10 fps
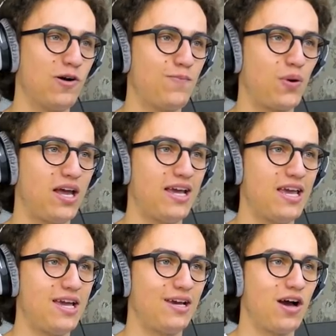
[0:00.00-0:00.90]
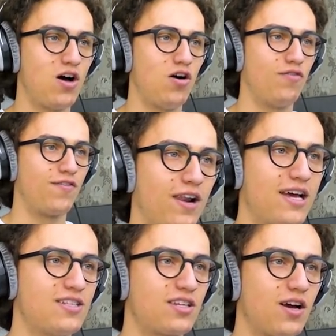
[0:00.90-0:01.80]
We're playing golf.
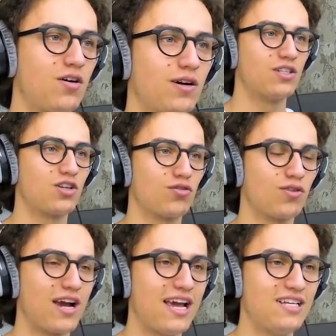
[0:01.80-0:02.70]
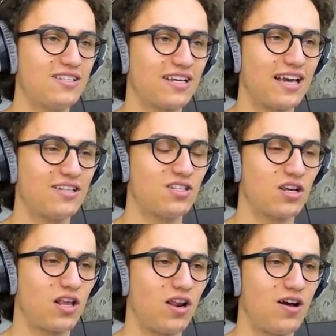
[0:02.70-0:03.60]
Let's go. It's a race against
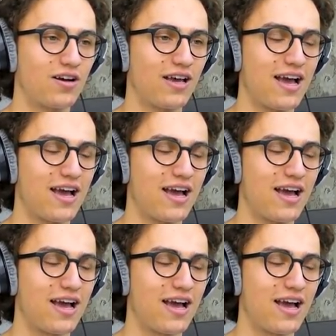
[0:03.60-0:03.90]
the clock,